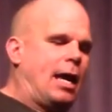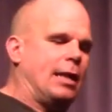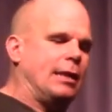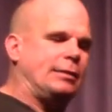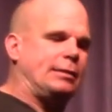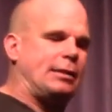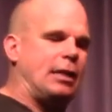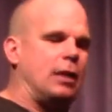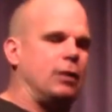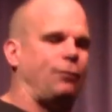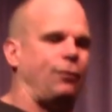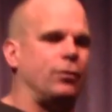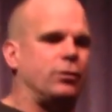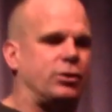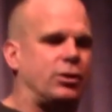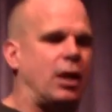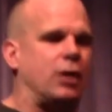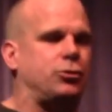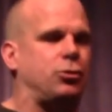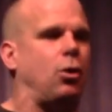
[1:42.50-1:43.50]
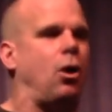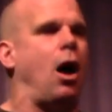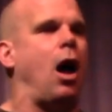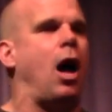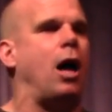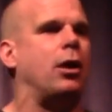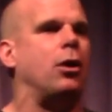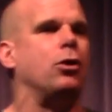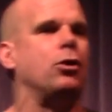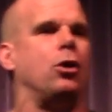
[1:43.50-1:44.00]
and it stands for Central
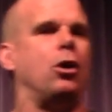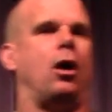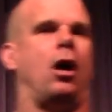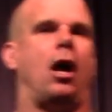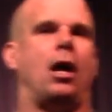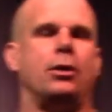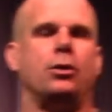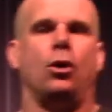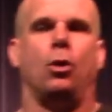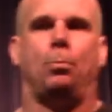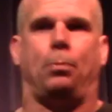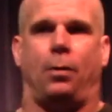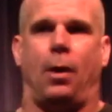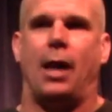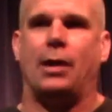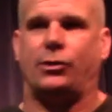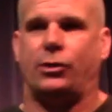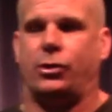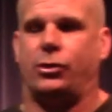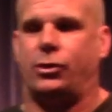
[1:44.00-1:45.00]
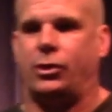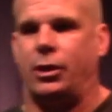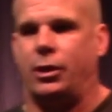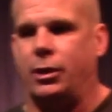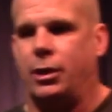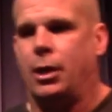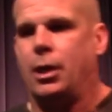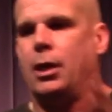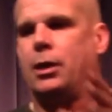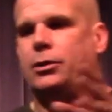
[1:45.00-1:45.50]
Audio
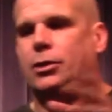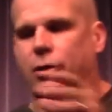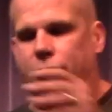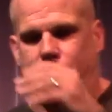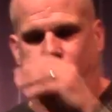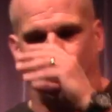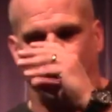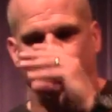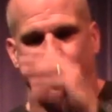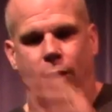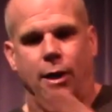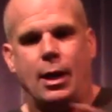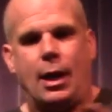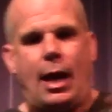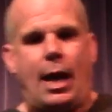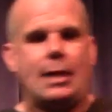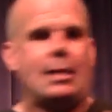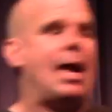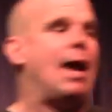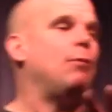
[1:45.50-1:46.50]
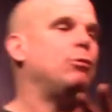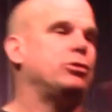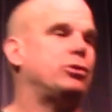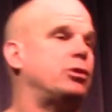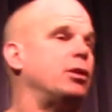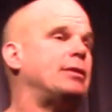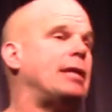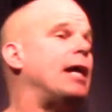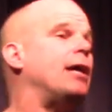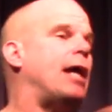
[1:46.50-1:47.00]
Processing Disorder. And that
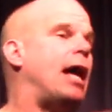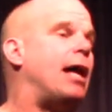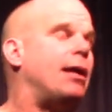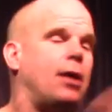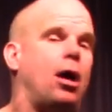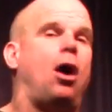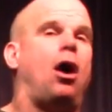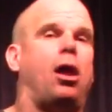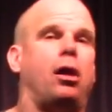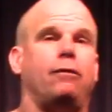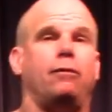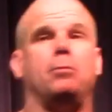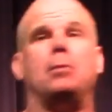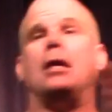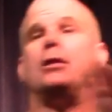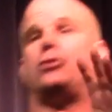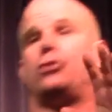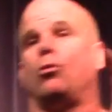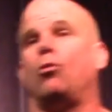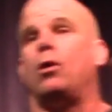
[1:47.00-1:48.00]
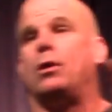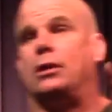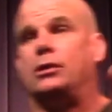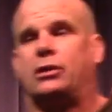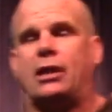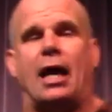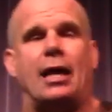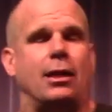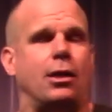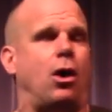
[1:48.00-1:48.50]
was, out of all of them, that's the one
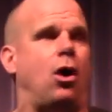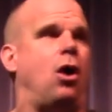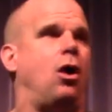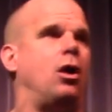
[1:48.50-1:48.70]
that's kind of the